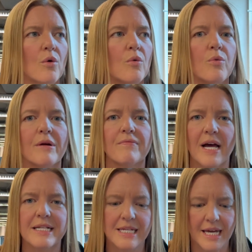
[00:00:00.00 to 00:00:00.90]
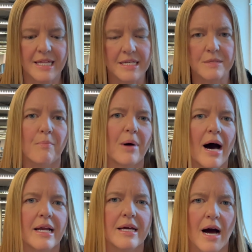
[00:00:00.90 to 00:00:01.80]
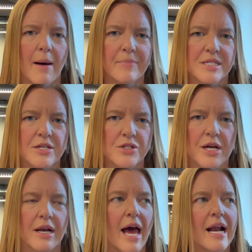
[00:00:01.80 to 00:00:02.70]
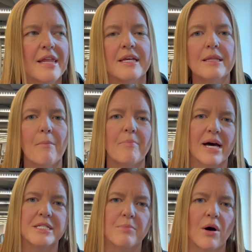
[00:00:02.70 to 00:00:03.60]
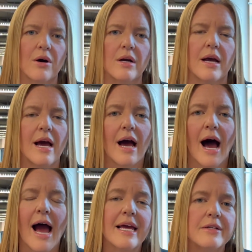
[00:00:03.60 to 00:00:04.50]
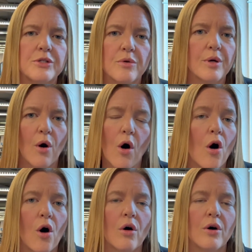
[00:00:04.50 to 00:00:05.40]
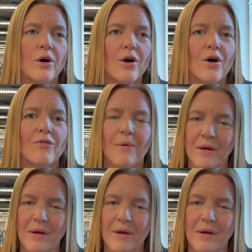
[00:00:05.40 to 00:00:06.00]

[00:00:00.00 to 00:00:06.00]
reflected in this body composition. And I think the best part, I can do it all from the